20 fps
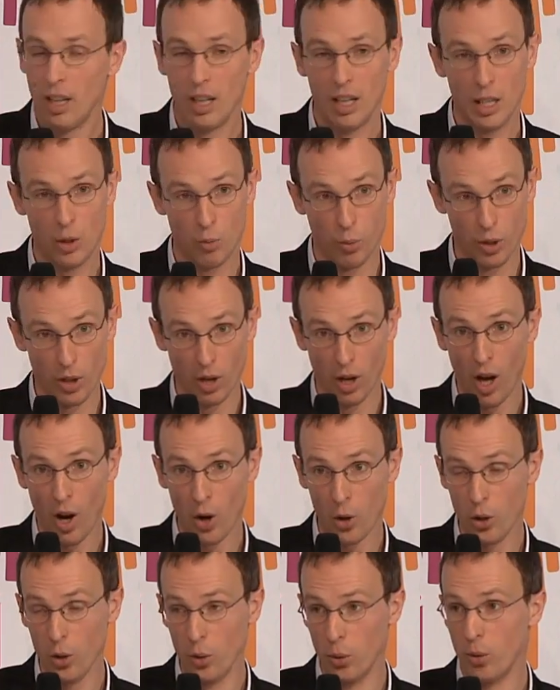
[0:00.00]
It would allow
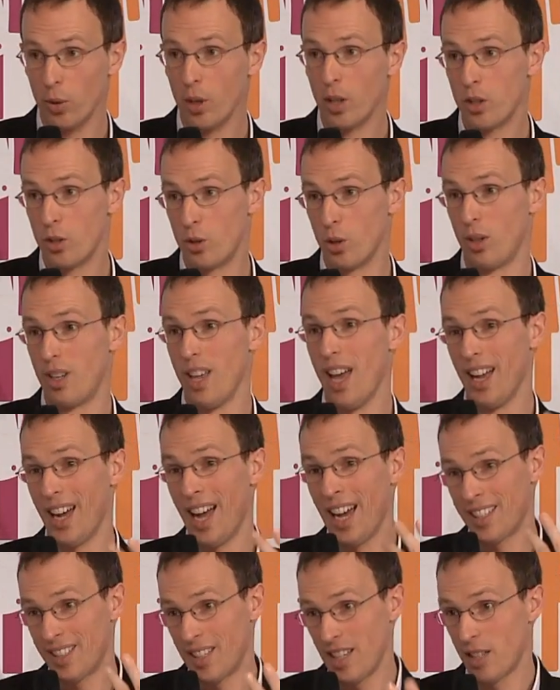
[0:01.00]
you to
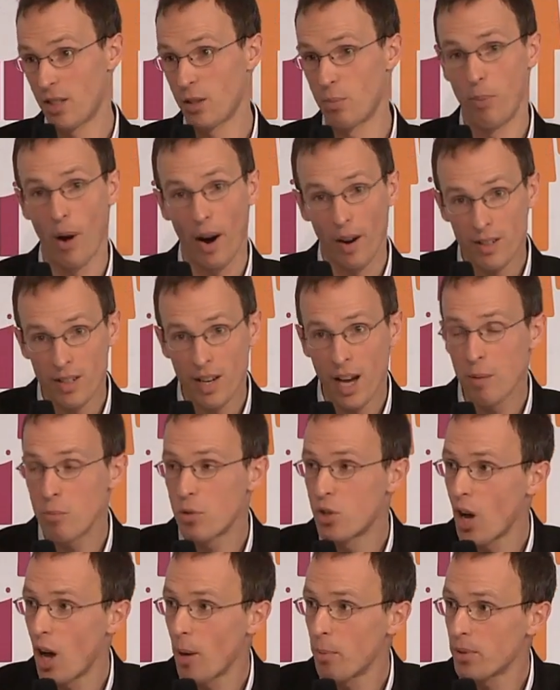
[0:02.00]
access part-time
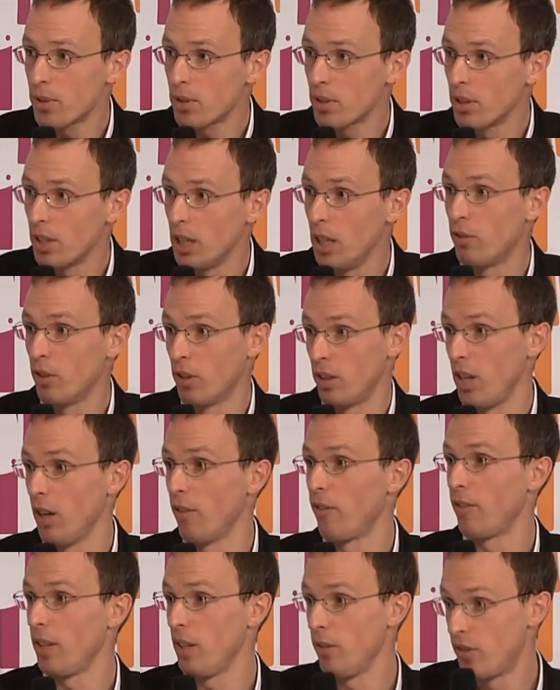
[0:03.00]
jobs, even
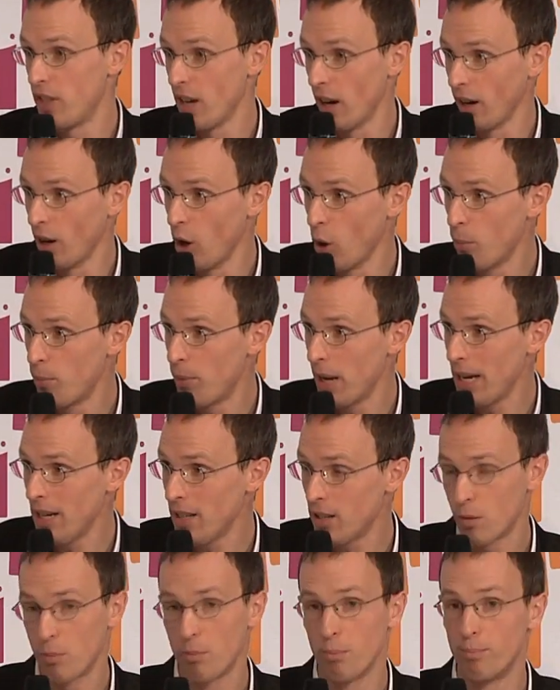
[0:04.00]
if they are low
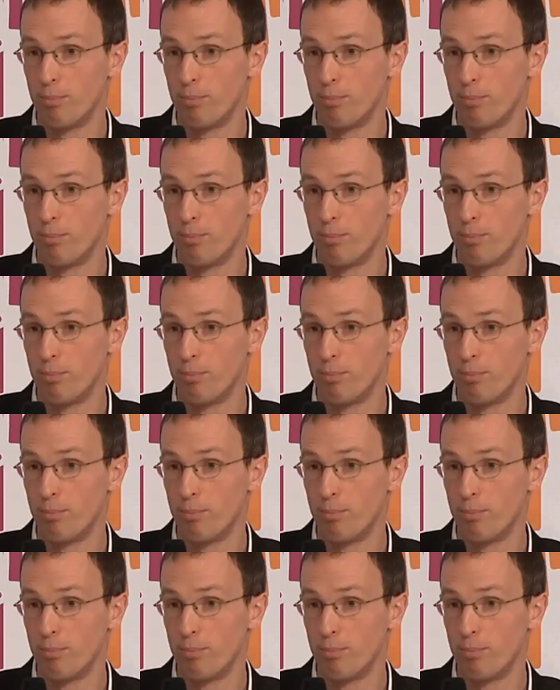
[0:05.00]
paid,